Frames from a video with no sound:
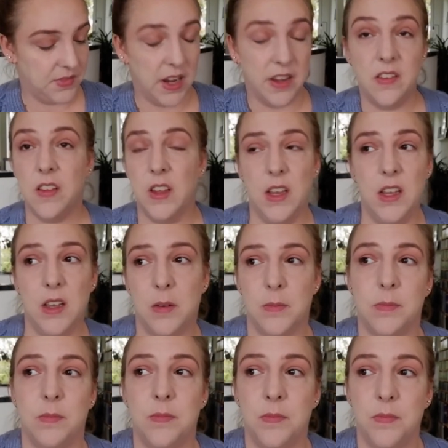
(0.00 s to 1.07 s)
I think
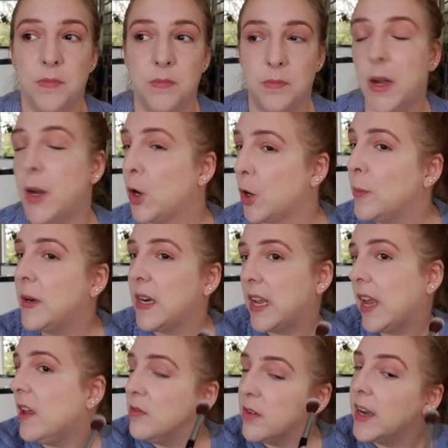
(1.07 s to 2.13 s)
my Urban
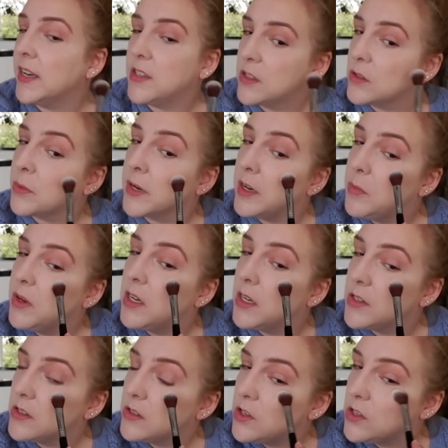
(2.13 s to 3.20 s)
Decay Vice 3
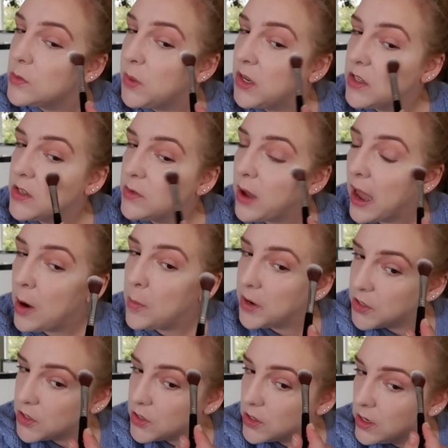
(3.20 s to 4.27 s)
because just because of how
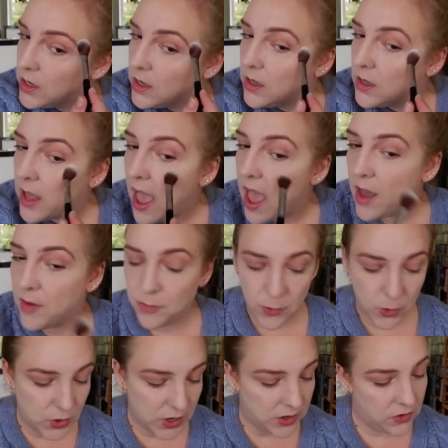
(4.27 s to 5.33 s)
much
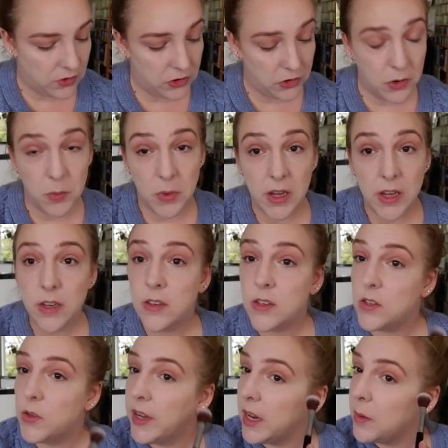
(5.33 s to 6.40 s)
effort it took me
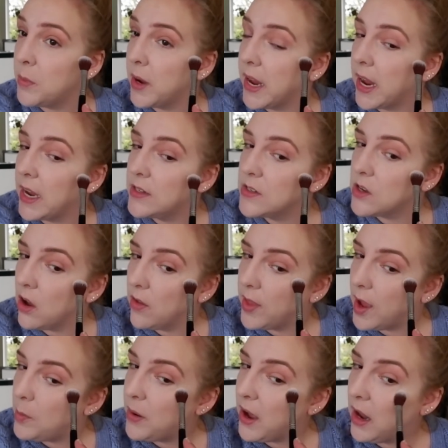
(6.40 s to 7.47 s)
to get my hands on
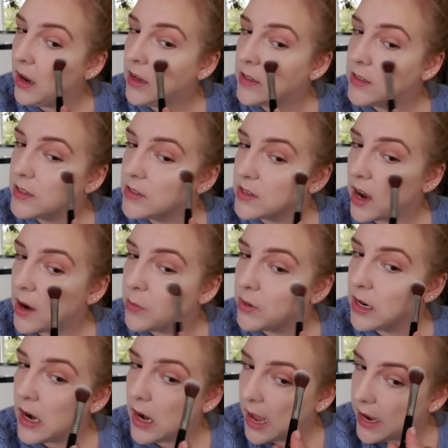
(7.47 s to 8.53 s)
that palette because I
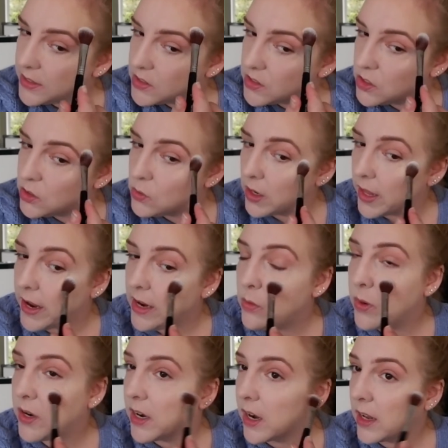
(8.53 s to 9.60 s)
realized too late
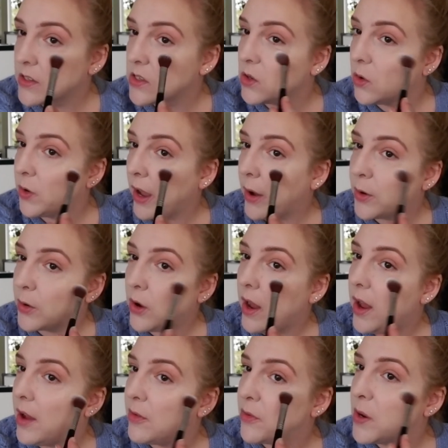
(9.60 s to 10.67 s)
when it had sold
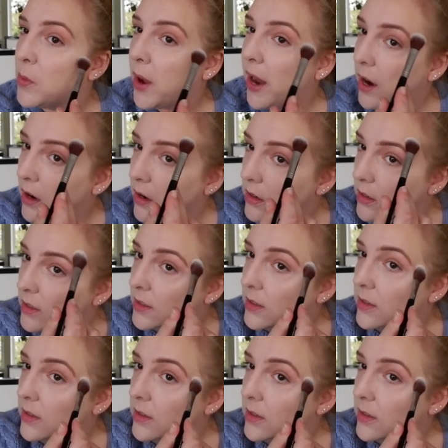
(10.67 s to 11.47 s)
out everywhere